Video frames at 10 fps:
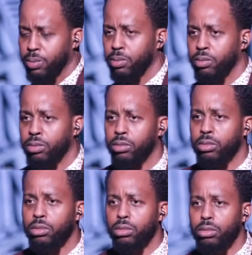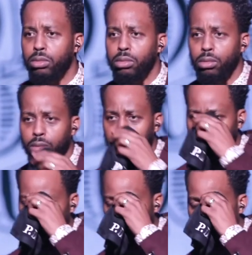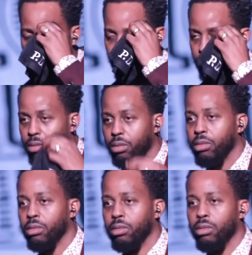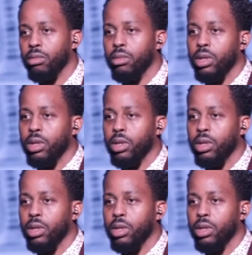Nothing is said.